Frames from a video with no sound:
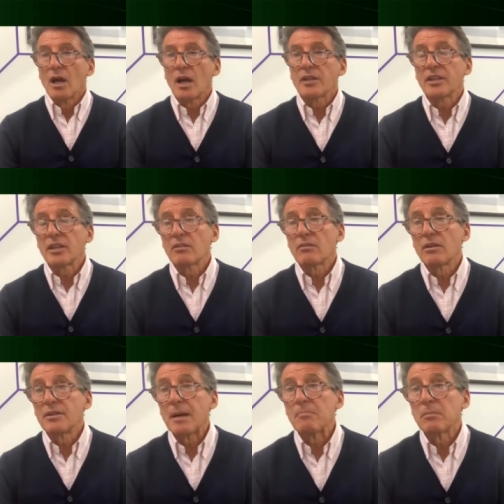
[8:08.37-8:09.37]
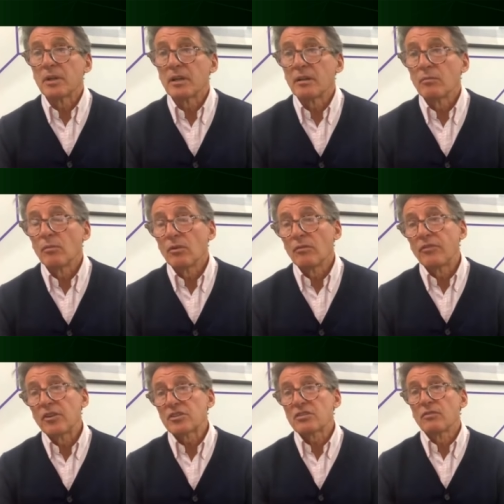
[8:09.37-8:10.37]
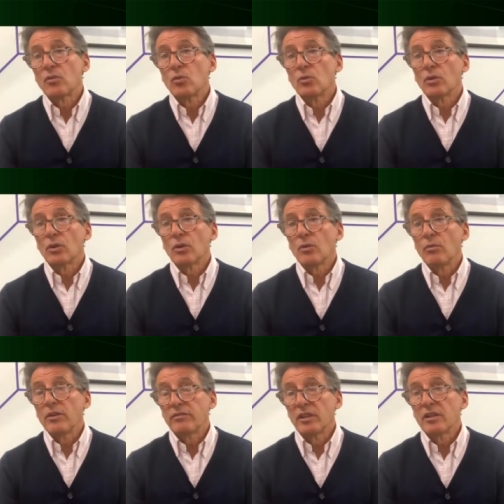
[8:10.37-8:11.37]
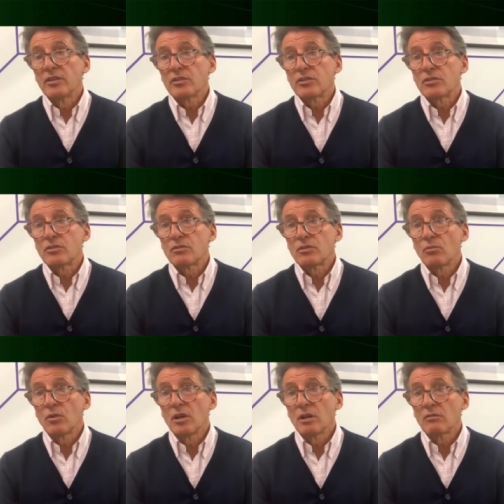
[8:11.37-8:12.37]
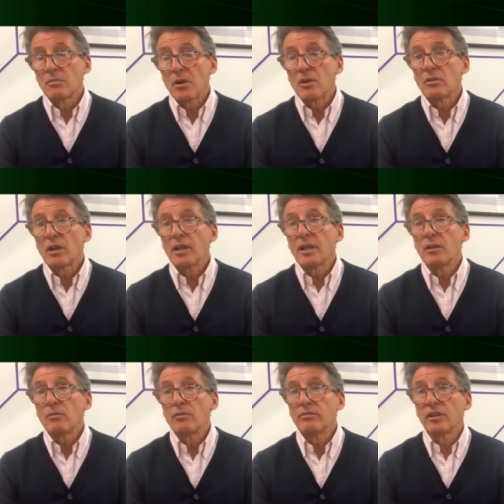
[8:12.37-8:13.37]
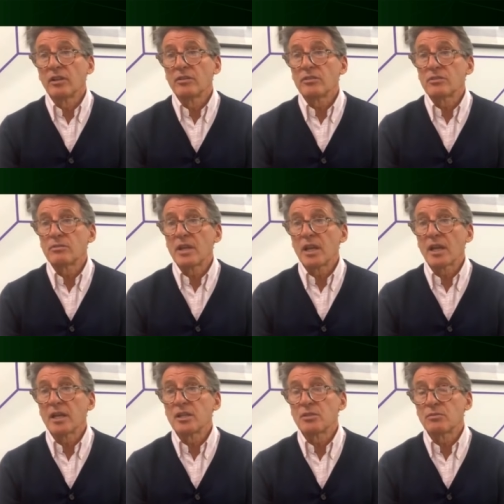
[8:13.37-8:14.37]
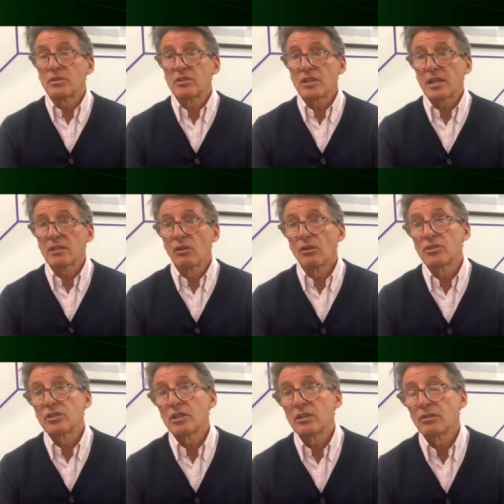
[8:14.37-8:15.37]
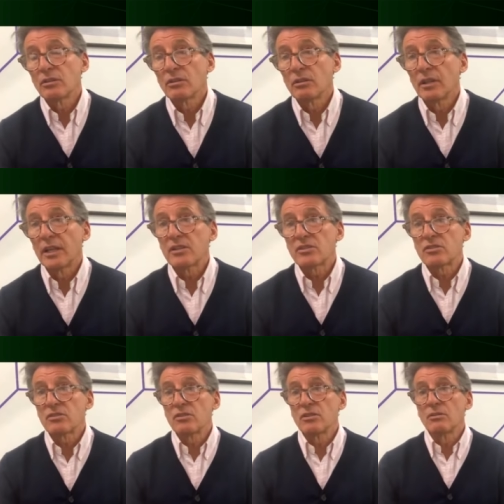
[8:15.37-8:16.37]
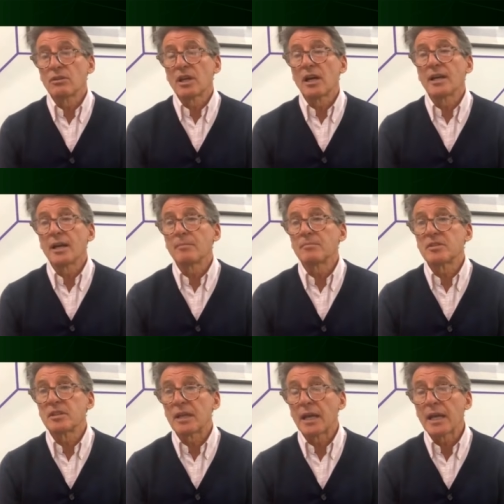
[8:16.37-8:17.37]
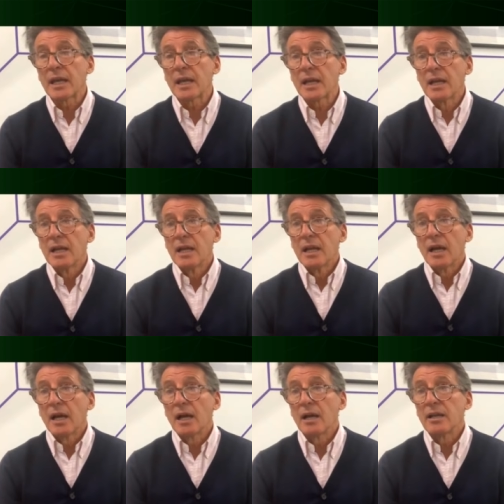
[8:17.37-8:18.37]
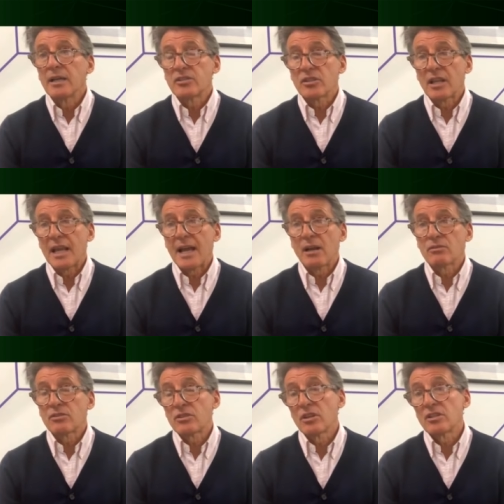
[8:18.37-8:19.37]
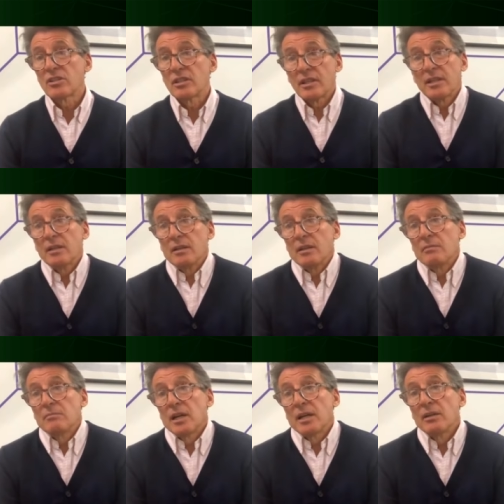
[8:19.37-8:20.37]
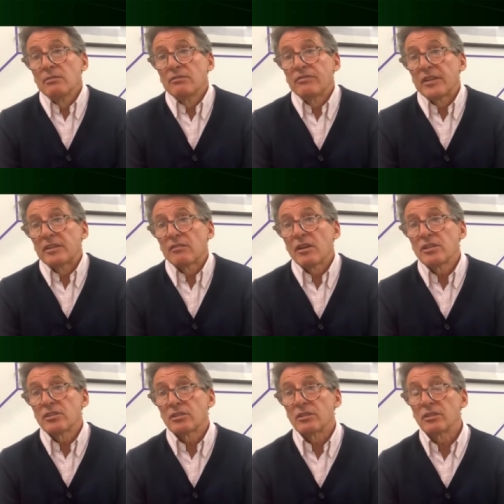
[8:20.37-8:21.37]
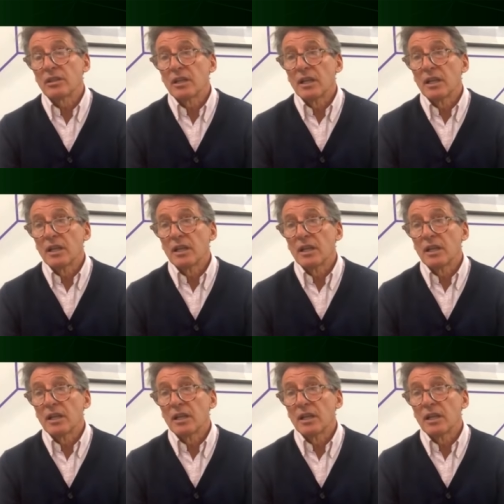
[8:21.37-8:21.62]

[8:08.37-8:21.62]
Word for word: uh, i think there are a number well first of all we've learned to work remotely we've learned to engage with the technology that links you and i up today uh, it's allowed, certainly in my own federation,